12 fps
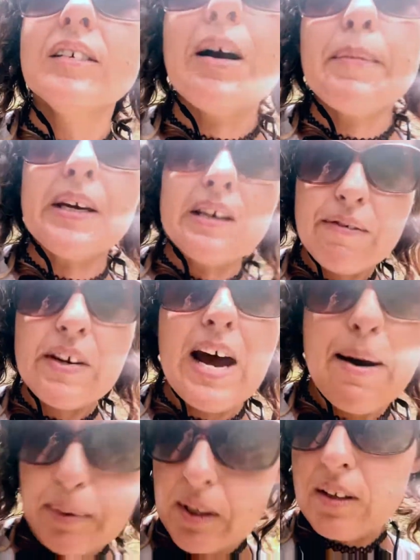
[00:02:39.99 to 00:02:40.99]
I mean, if it
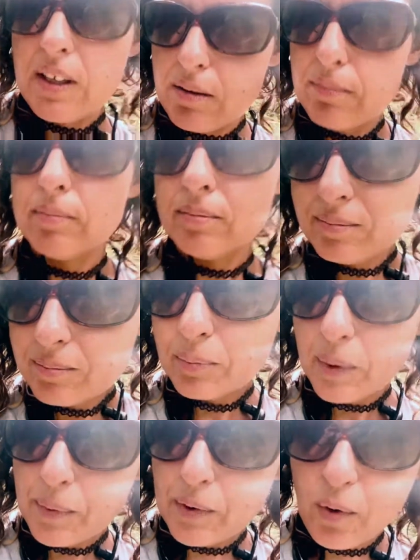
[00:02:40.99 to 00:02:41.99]
happened, then
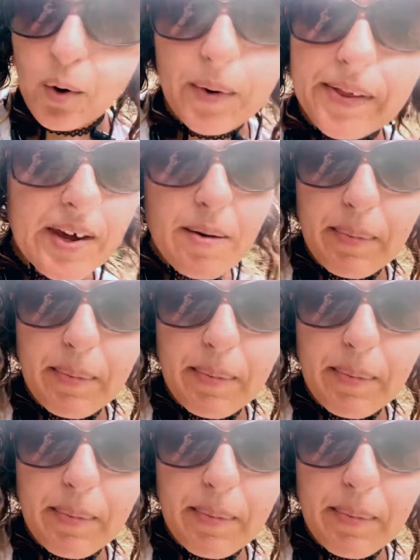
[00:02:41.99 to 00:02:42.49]
we would roll with it.